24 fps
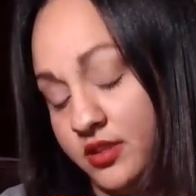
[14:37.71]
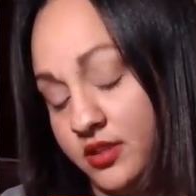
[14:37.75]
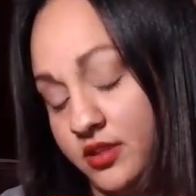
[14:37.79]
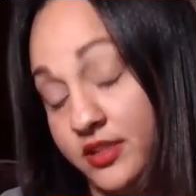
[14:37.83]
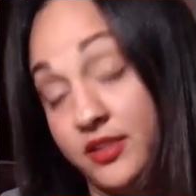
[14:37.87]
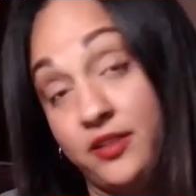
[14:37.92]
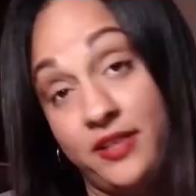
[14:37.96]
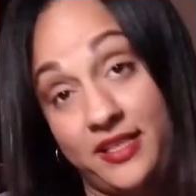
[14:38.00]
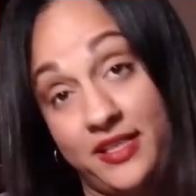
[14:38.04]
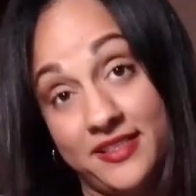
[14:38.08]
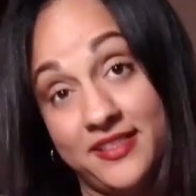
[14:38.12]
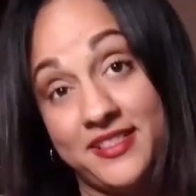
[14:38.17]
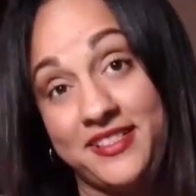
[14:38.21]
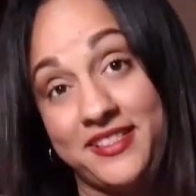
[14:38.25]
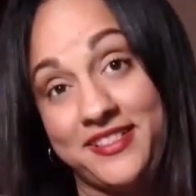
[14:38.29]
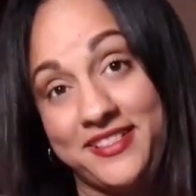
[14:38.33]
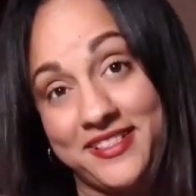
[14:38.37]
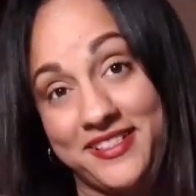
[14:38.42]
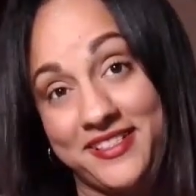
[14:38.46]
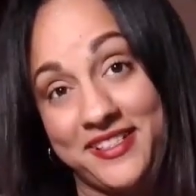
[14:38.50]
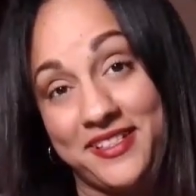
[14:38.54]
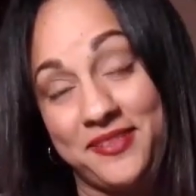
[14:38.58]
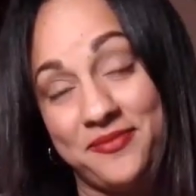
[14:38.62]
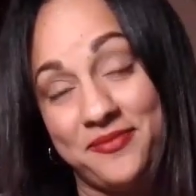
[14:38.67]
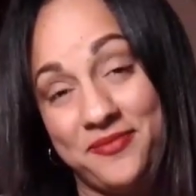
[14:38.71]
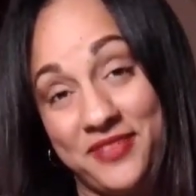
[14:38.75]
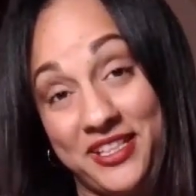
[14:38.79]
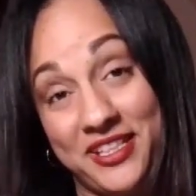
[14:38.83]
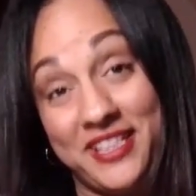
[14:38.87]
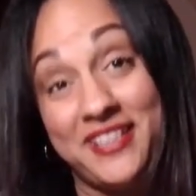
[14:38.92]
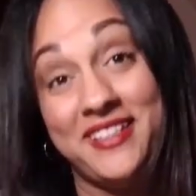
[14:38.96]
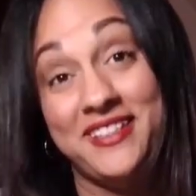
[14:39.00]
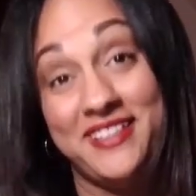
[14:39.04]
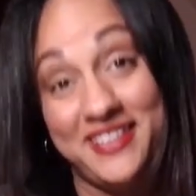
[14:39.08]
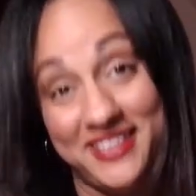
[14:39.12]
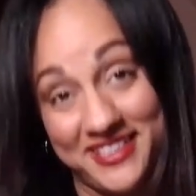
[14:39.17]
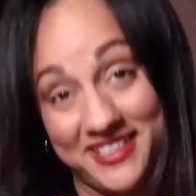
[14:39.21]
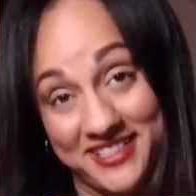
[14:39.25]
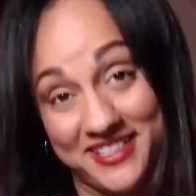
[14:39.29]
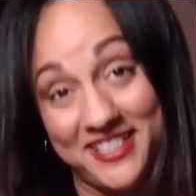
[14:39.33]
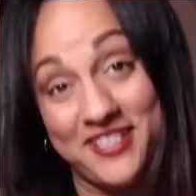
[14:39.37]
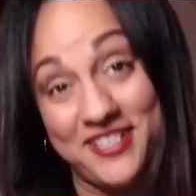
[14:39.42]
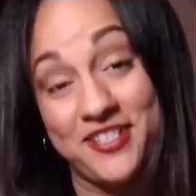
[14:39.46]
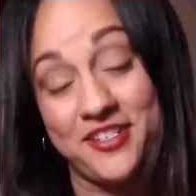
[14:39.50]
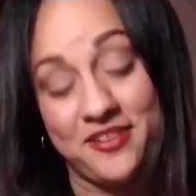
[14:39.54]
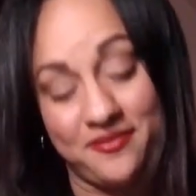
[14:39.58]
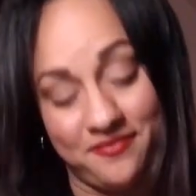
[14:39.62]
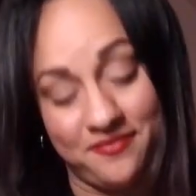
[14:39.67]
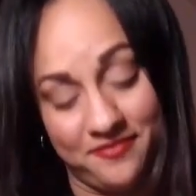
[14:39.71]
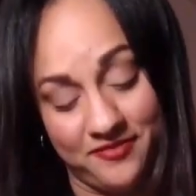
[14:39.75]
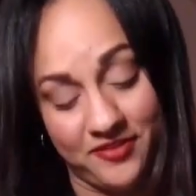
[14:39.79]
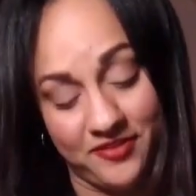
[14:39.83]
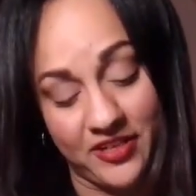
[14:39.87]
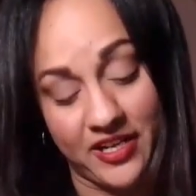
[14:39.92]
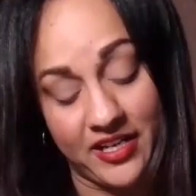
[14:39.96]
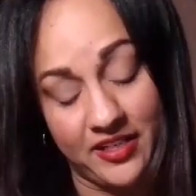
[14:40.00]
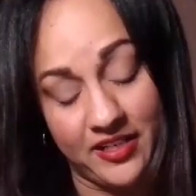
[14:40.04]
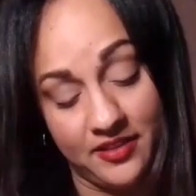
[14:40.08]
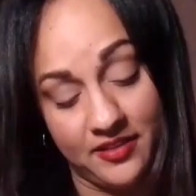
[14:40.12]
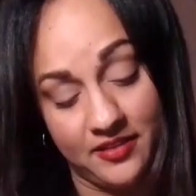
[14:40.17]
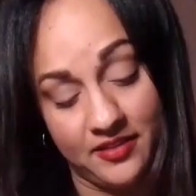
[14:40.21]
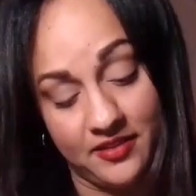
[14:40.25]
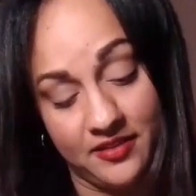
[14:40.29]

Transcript: little hesitancy. The decision, right?